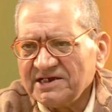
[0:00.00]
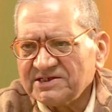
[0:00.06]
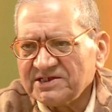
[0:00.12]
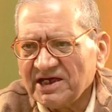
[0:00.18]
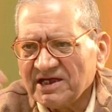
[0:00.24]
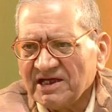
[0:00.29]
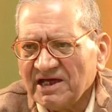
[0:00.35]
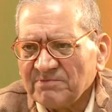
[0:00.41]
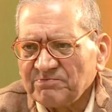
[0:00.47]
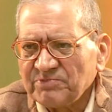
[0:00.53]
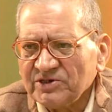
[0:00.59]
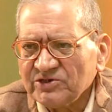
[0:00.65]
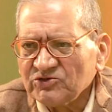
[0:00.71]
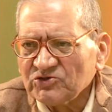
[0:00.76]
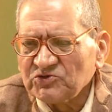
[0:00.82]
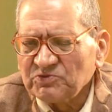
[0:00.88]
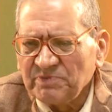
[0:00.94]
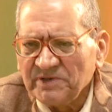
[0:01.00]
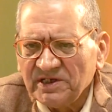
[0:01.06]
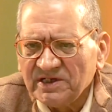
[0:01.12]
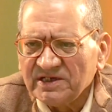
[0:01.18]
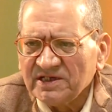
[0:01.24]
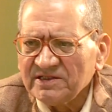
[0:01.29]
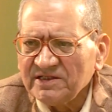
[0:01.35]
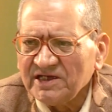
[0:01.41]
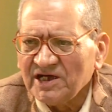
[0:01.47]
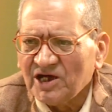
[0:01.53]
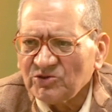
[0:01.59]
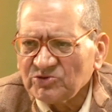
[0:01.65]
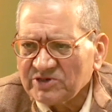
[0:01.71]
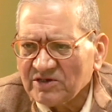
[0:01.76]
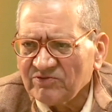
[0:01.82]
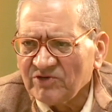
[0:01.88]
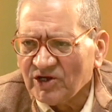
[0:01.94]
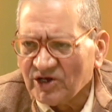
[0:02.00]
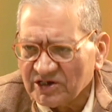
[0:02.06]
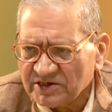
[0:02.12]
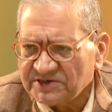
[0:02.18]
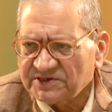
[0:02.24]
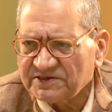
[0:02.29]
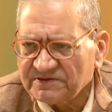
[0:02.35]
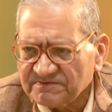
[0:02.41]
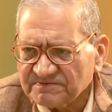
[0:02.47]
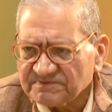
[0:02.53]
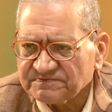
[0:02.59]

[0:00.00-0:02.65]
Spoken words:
happened to speak in the House of Lords